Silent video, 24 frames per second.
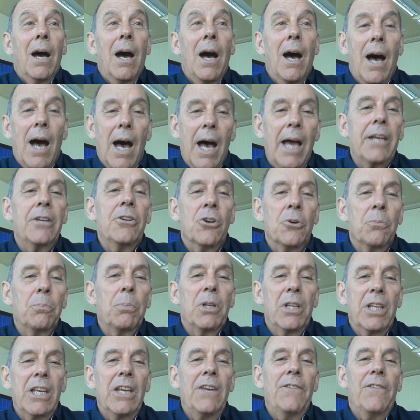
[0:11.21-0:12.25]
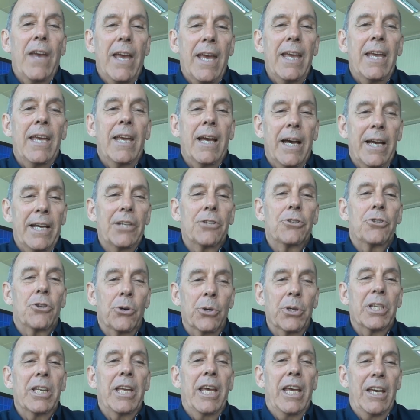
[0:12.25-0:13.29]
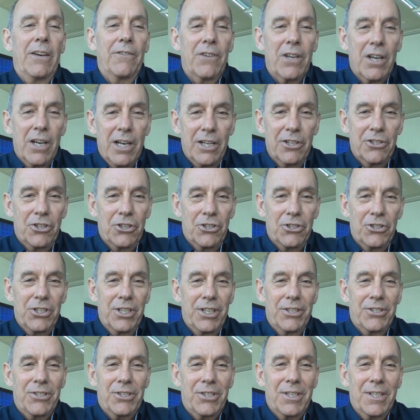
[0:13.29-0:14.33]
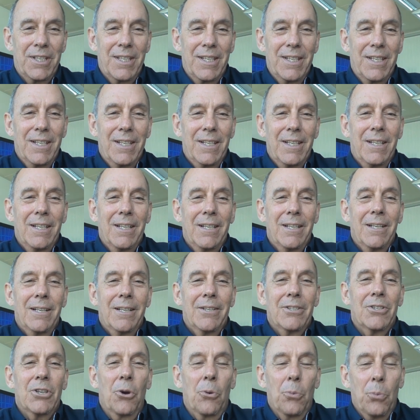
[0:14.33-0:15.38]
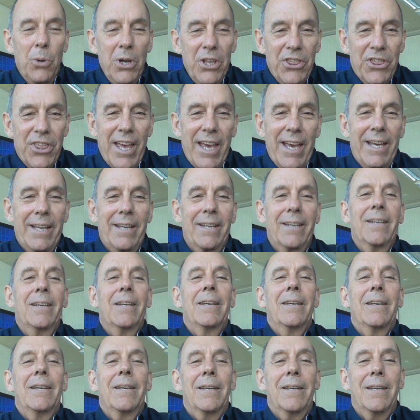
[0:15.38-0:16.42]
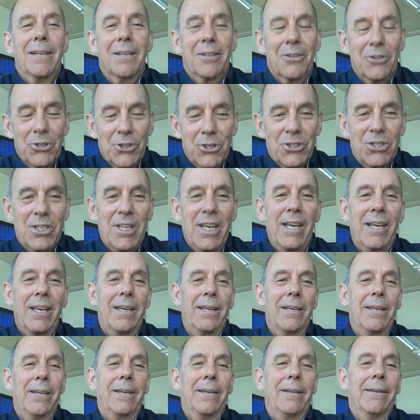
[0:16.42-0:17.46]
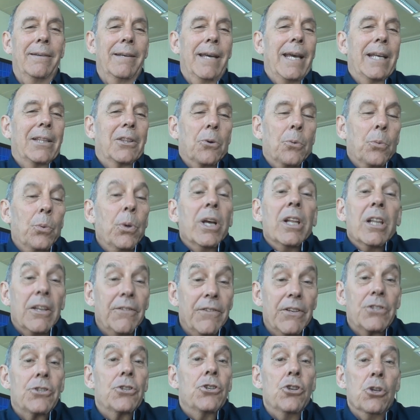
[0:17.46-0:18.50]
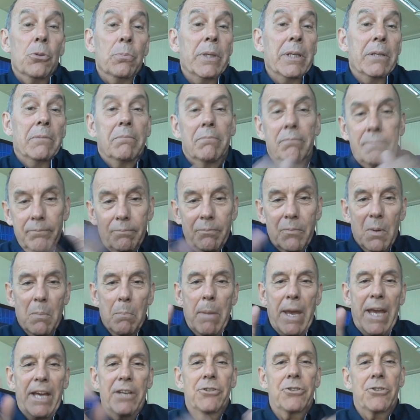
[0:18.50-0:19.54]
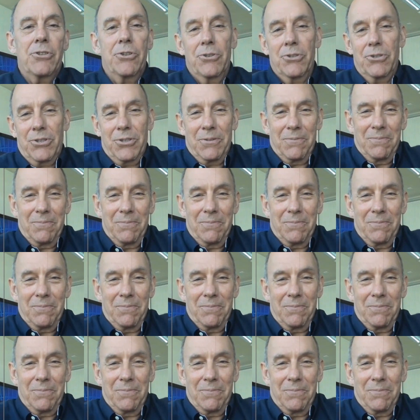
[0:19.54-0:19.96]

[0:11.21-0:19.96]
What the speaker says: I don't believe AI is going to have consciousness. So with that, it'll stay at the will of its human masters.